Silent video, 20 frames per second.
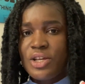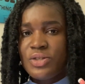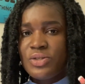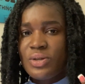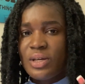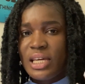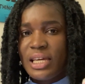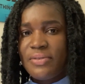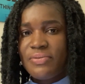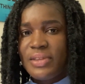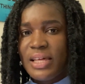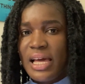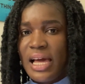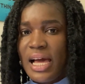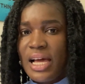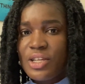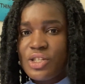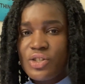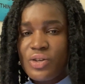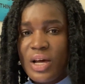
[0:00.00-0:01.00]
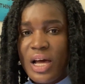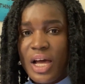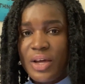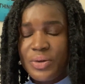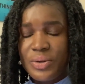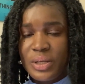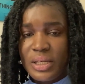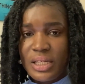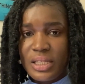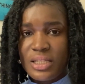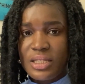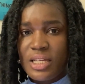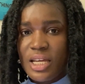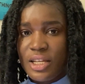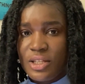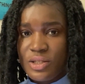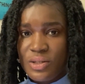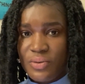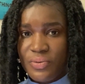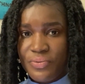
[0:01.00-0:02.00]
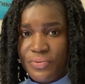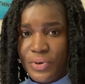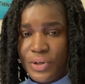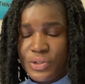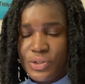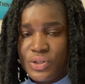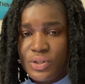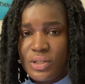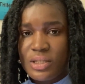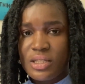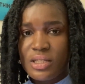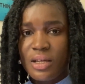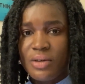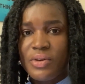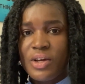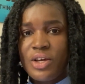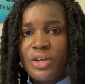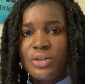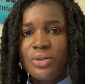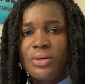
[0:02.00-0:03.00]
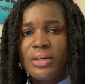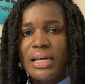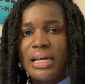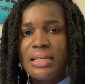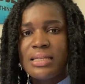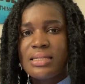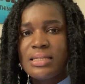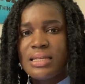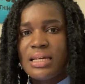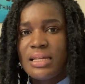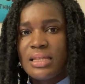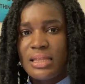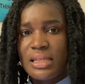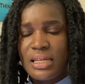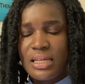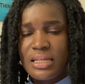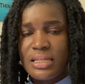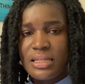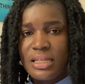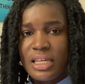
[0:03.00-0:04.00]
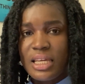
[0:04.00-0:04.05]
So if they ask you how you intend to fund yourself, you can say things.